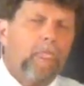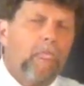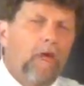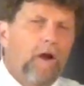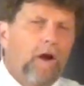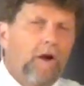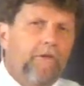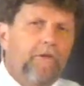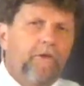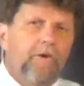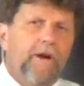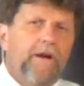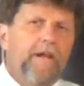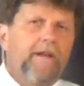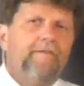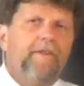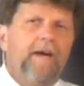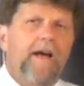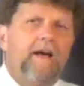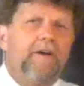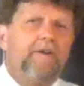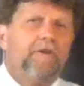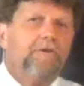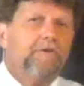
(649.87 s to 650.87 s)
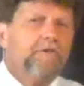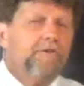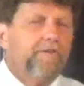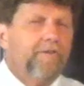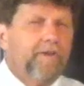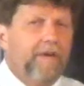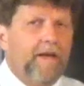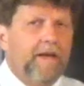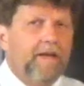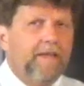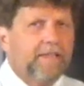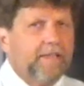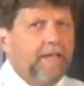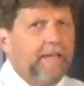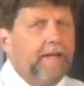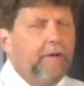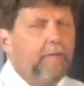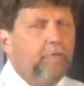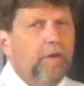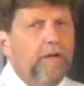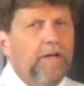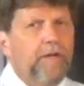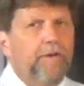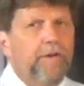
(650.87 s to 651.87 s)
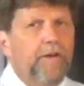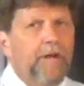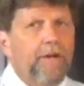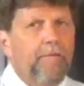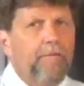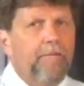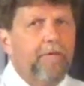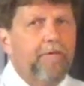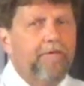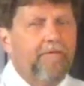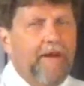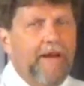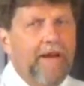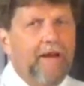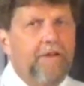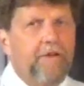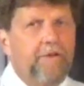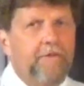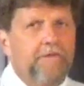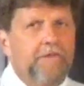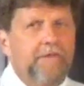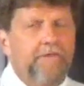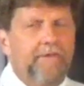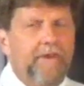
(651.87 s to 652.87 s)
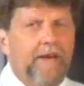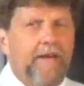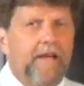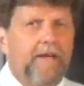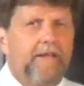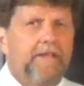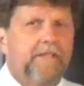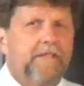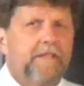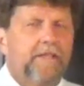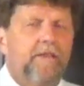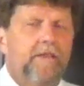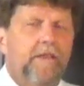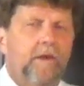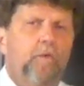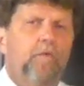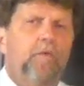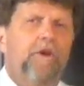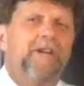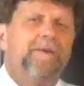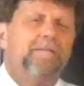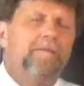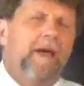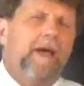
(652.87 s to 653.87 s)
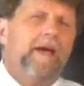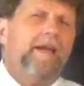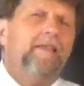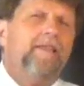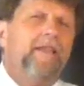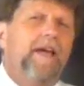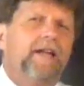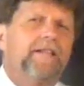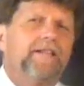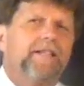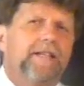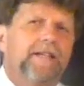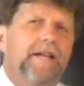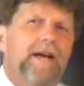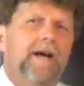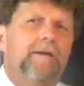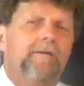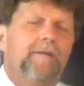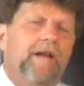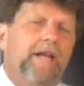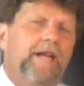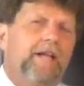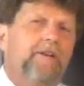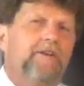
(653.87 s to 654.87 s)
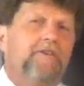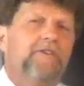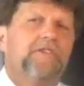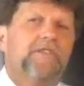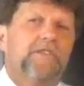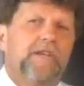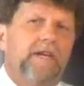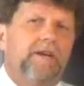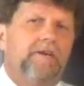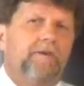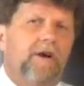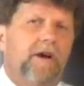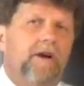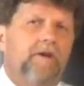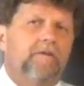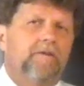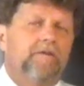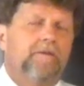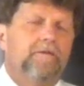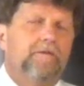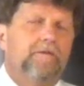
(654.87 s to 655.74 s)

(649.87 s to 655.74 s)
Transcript: Are there any values of x, any real number values of x, that would make that denominator 0?